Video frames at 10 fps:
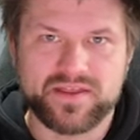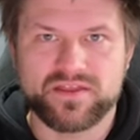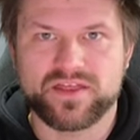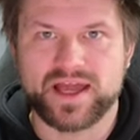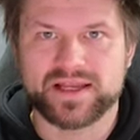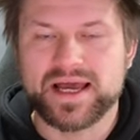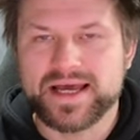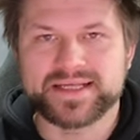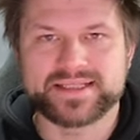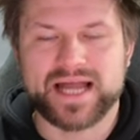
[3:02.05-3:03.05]
than
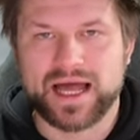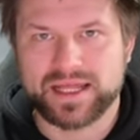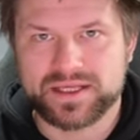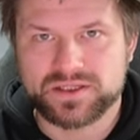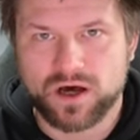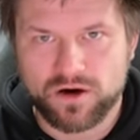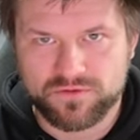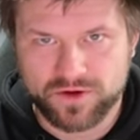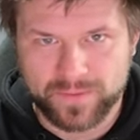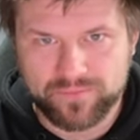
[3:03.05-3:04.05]
Starlink's
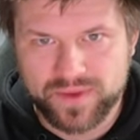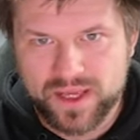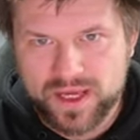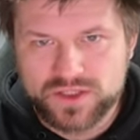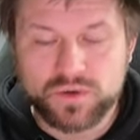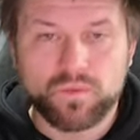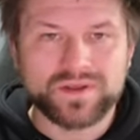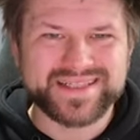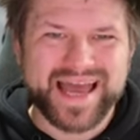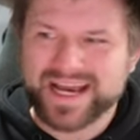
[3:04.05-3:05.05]
offering. So
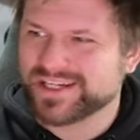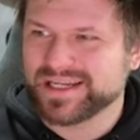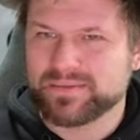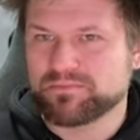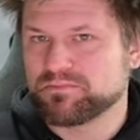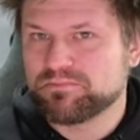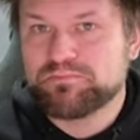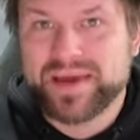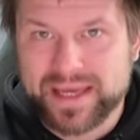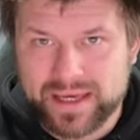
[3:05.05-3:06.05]
what's actually
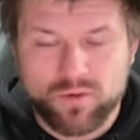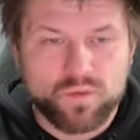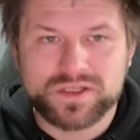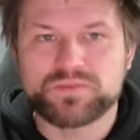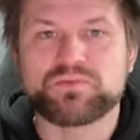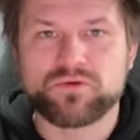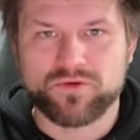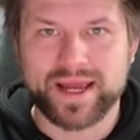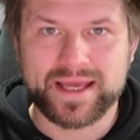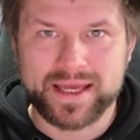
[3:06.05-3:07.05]
big, or what's
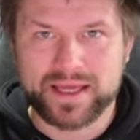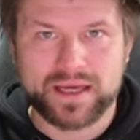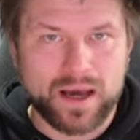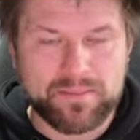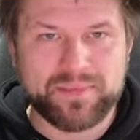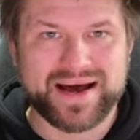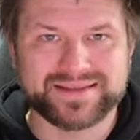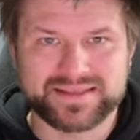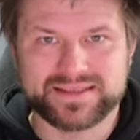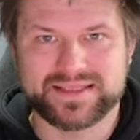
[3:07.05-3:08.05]
breaking
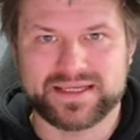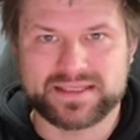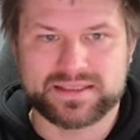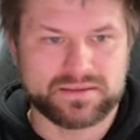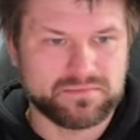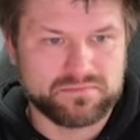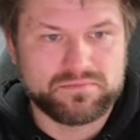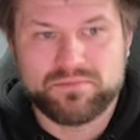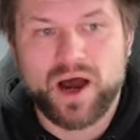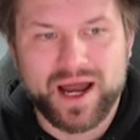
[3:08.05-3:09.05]
about this
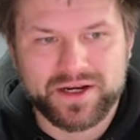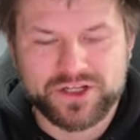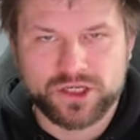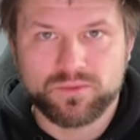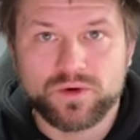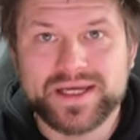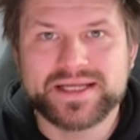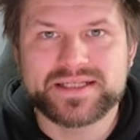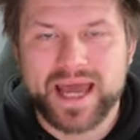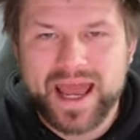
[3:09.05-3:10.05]
partnership? Well, it
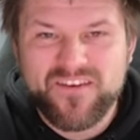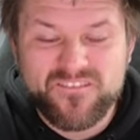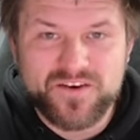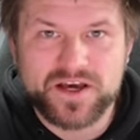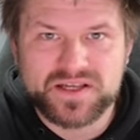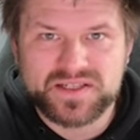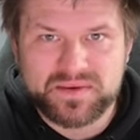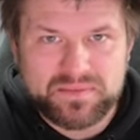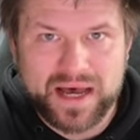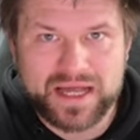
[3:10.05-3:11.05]
is a
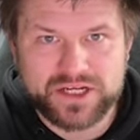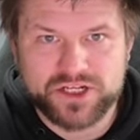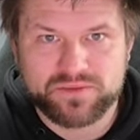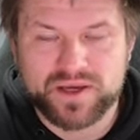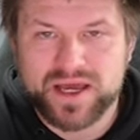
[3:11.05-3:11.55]
first partnership,